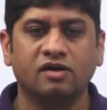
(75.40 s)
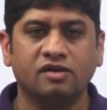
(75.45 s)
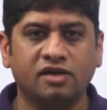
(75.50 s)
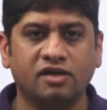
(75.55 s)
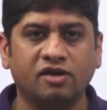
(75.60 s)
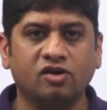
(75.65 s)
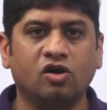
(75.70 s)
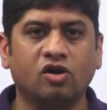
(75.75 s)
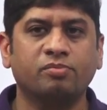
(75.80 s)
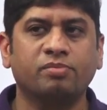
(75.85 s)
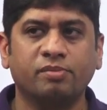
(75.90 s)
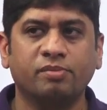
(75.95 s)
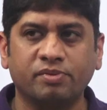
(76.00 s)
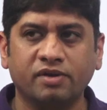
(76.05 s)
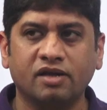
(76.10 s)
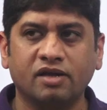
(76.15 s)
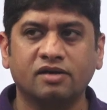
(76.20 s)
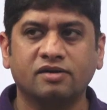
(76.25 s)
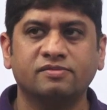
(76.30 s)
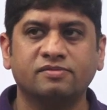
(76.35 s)
Did not
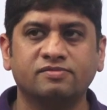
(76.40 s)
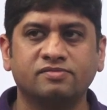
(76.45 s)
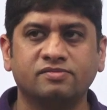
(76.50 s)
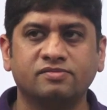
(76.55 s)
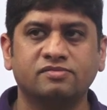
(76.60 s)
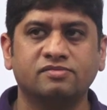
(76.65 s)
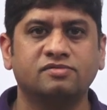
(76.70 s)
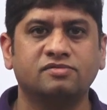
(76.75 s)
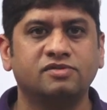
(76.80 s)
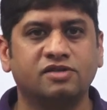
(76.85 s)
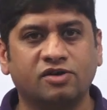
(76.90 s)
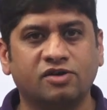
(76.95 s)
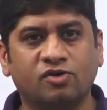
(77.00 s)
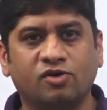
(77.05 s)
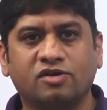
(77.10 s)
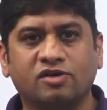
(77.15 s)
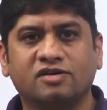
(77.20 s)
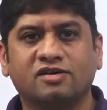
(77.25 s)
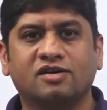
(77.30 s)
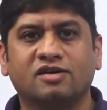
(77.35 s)
prepare, did
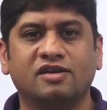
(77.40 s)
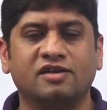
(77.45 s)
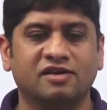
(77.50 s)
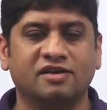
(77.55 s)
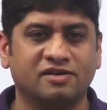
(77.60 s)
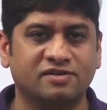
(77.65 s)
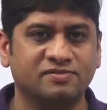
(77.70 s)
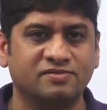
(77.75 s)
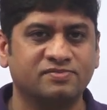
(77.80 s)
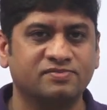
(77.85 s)
not clear.